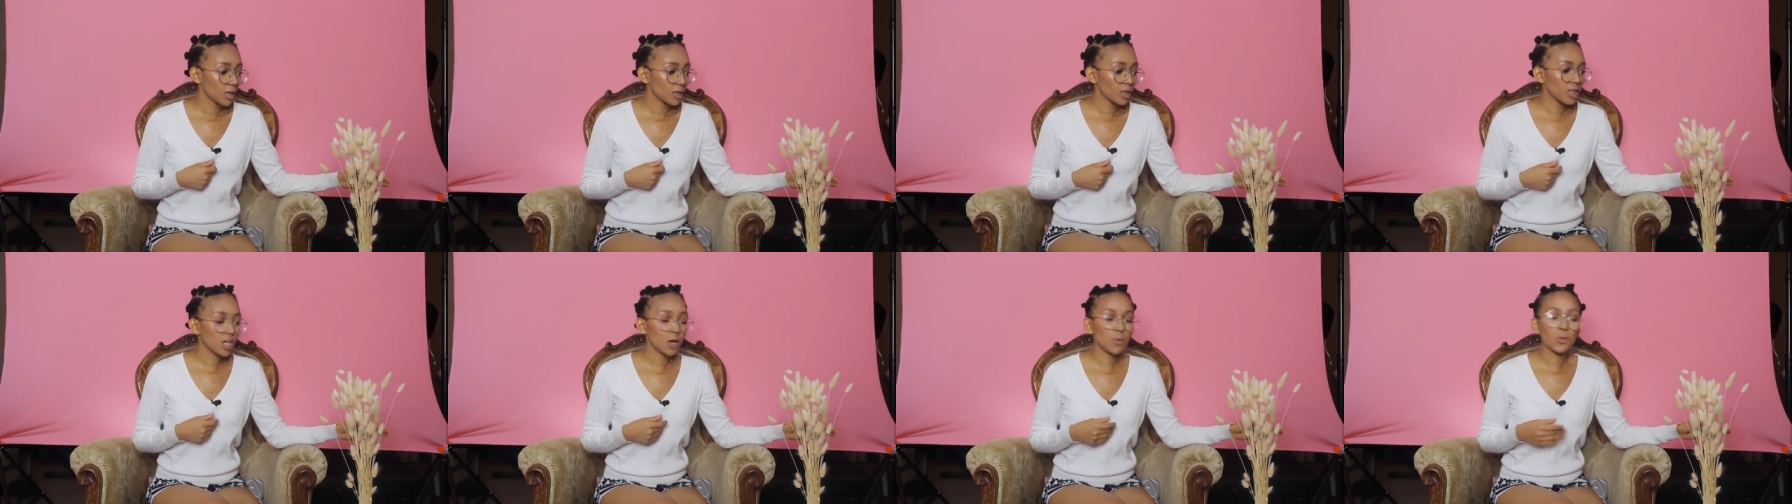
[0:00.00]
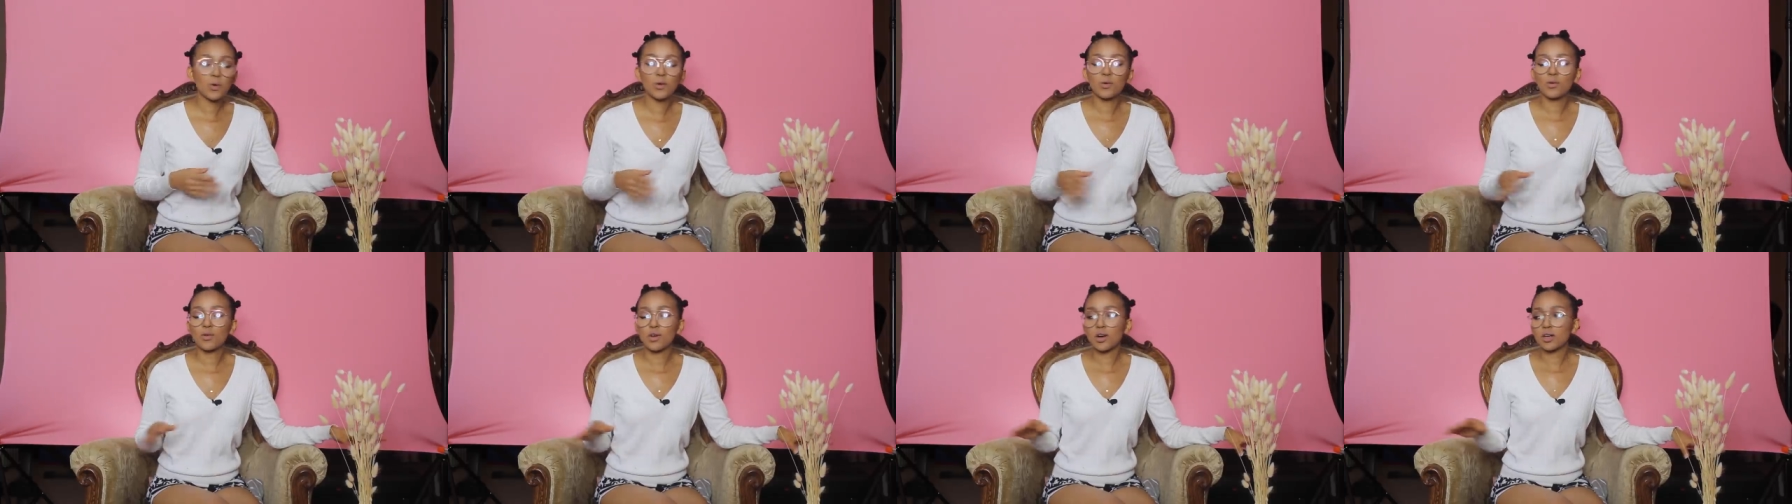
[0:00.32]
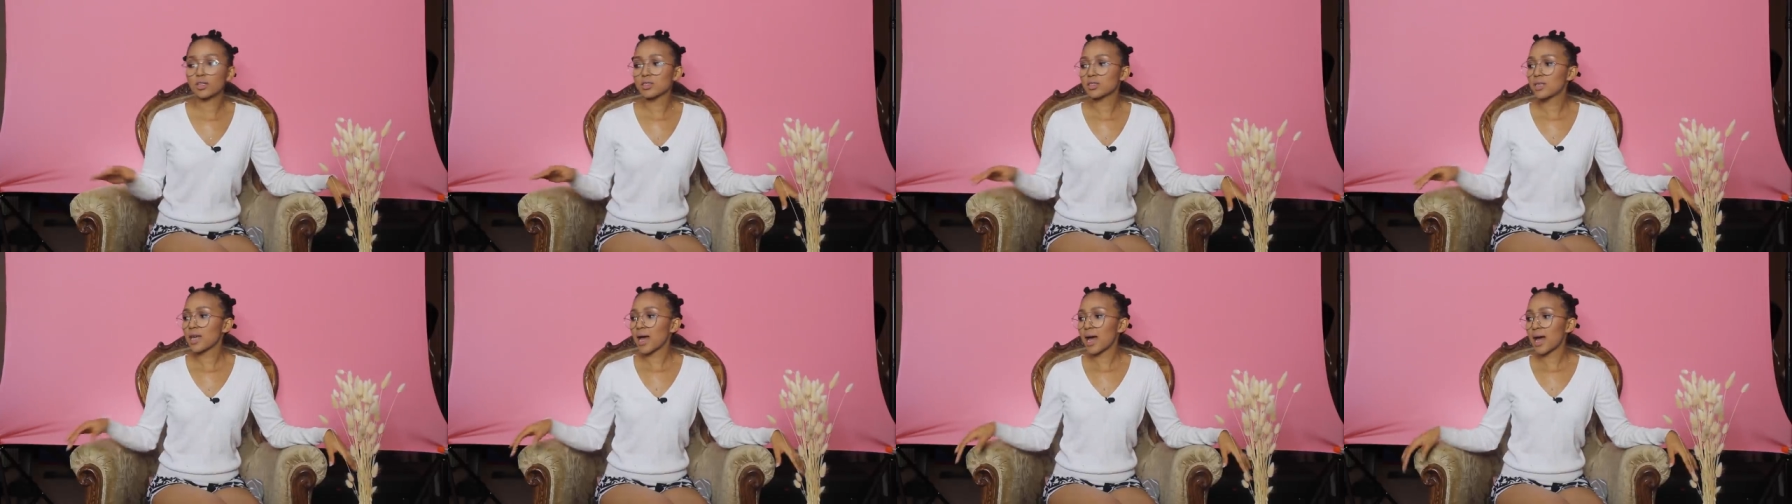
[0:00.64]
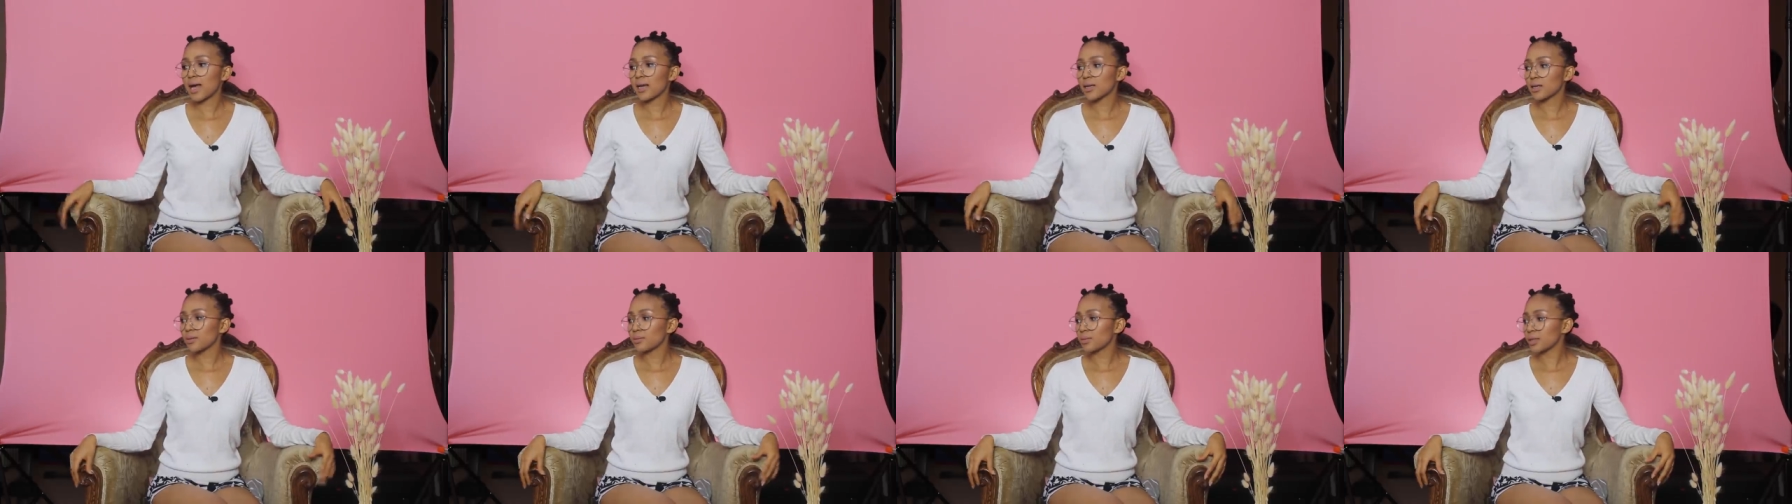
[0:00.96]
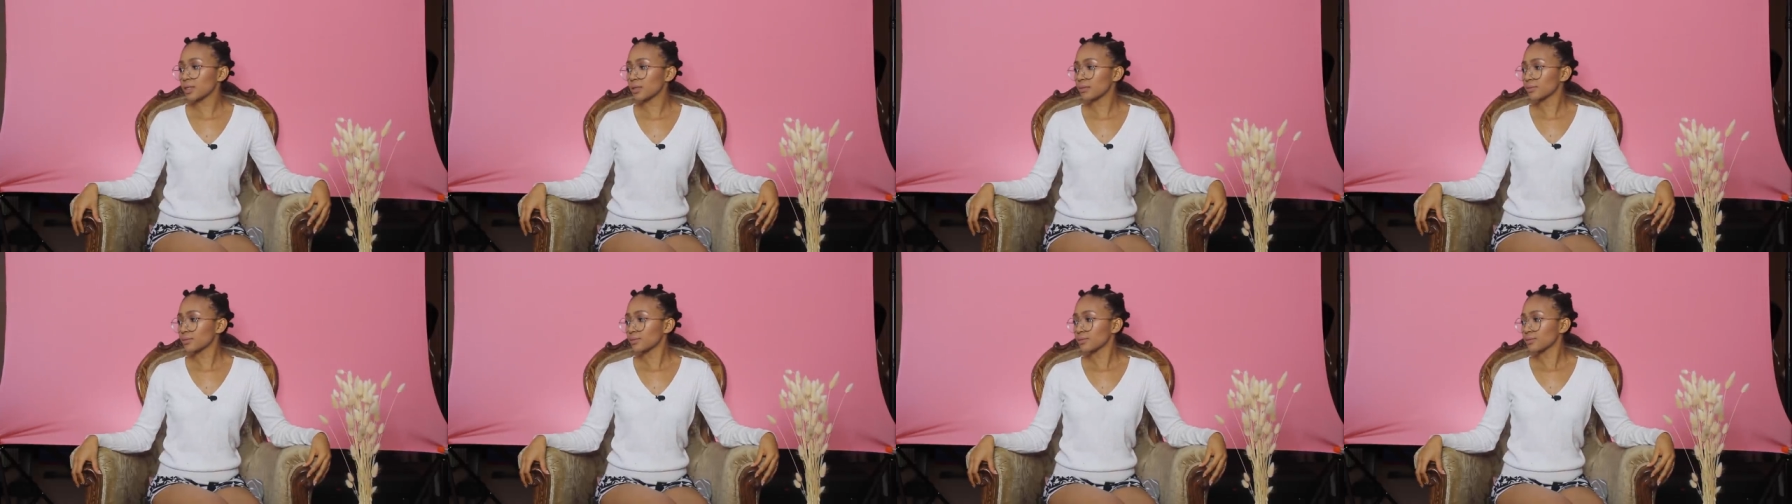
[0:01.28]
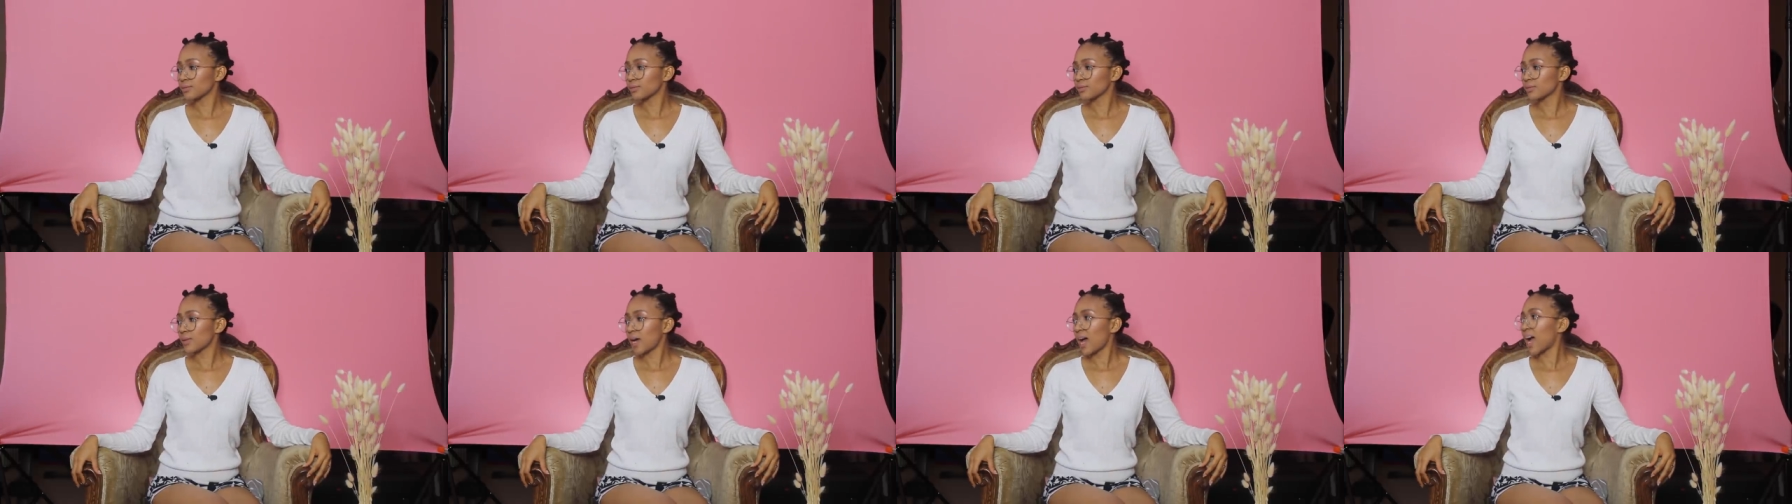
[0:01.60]
they were wrong to hire me.
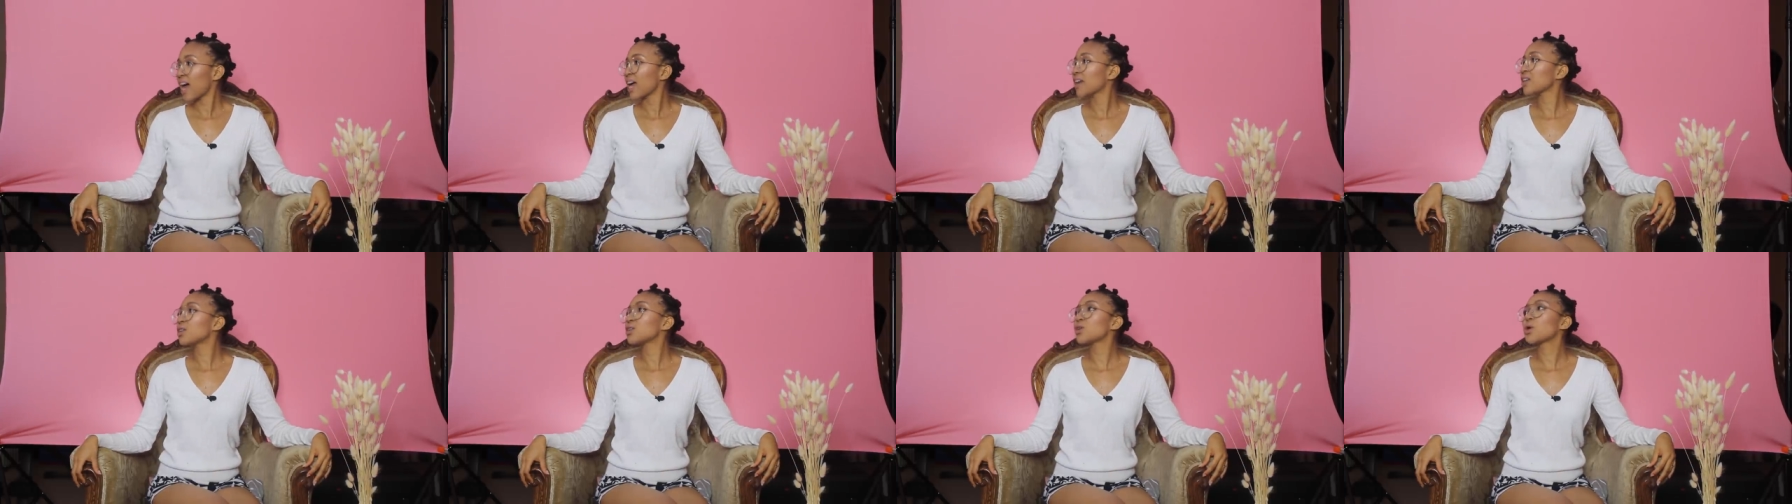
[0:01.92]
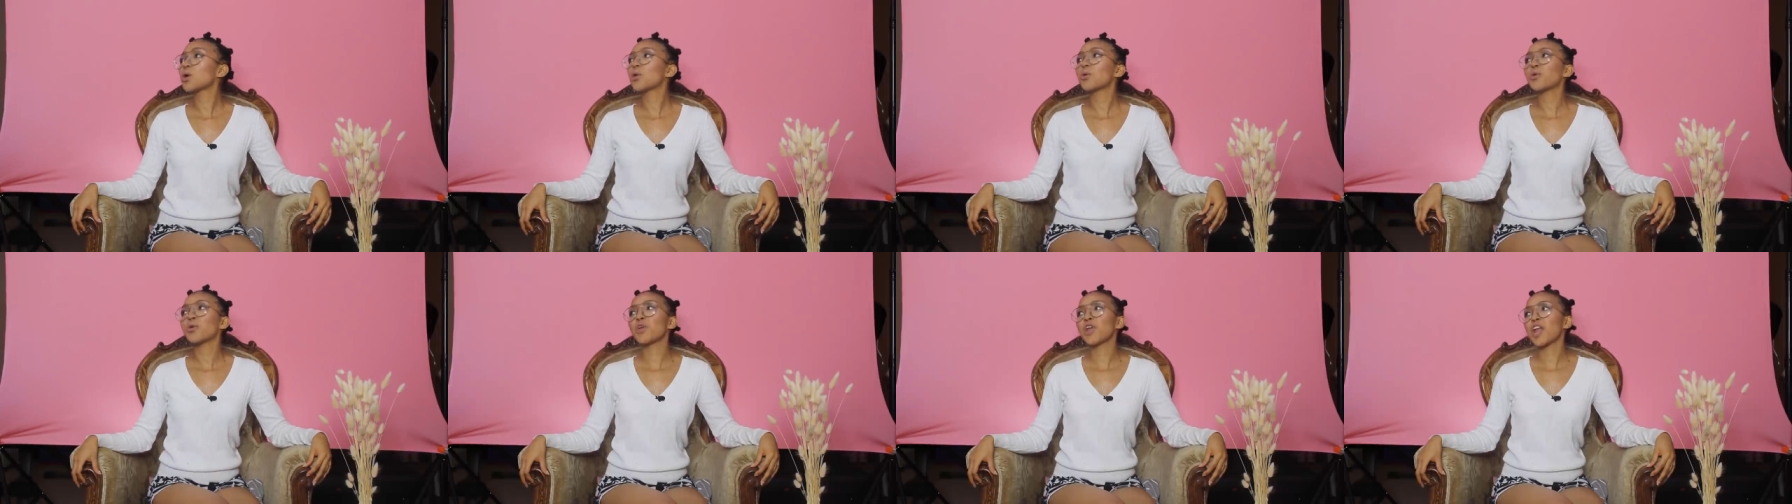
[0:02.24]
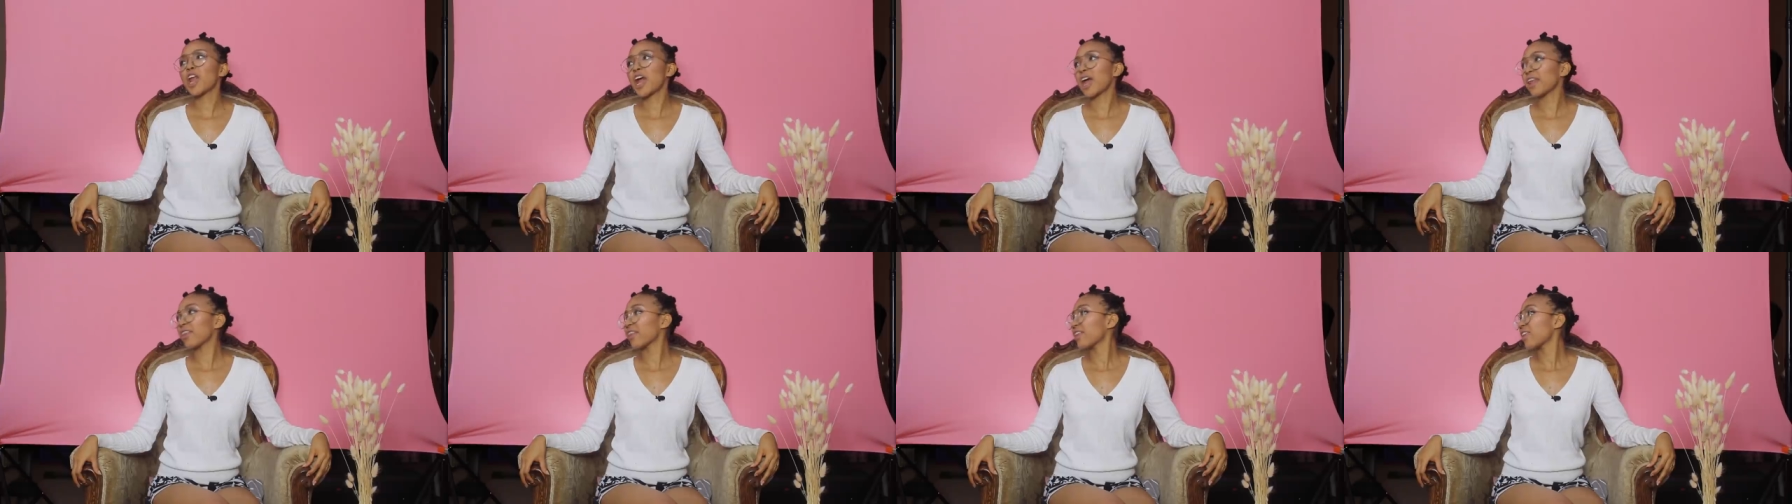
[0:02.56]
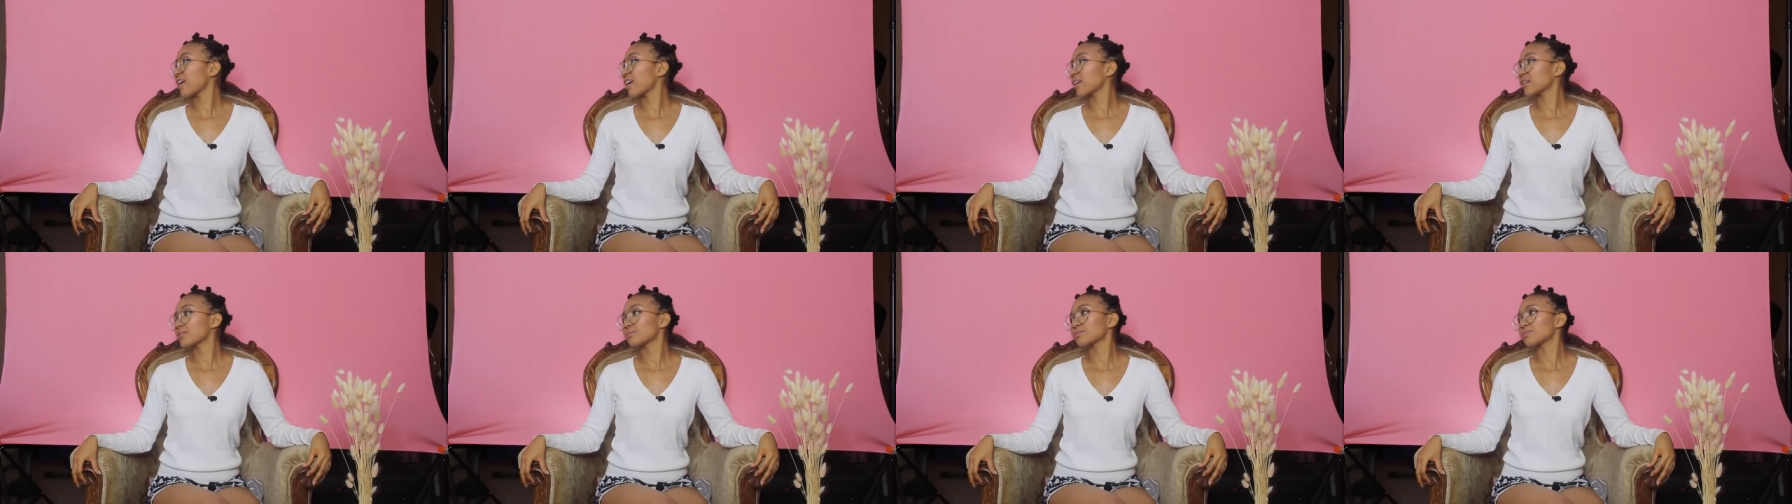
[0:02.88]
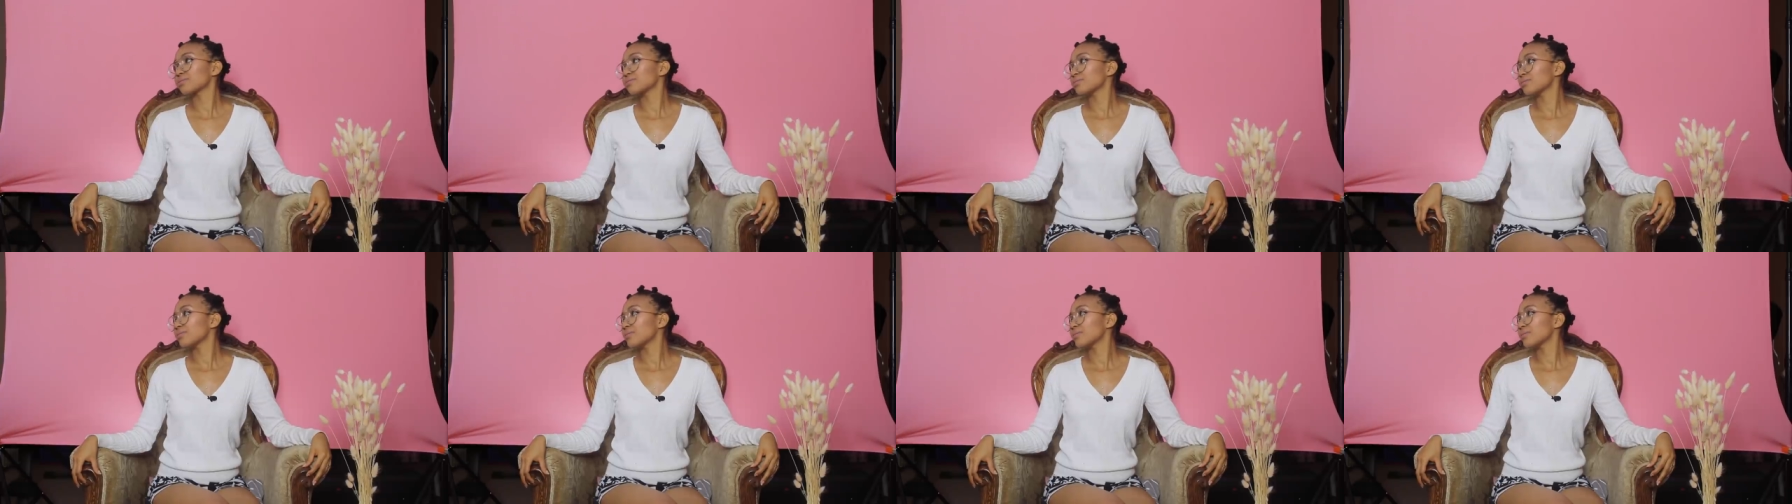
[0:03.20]
I know nothing.